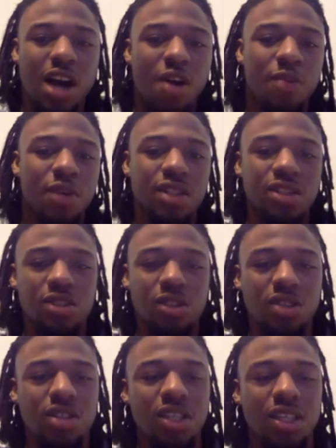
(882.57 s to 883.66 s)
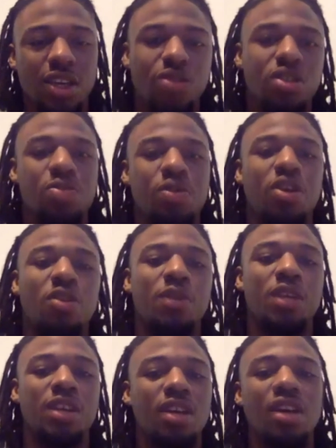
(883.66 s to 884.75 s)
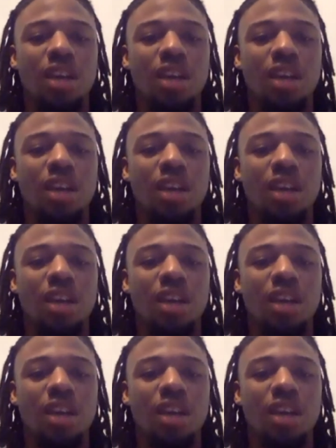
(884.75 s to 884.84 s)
how much trust that the coaches put on me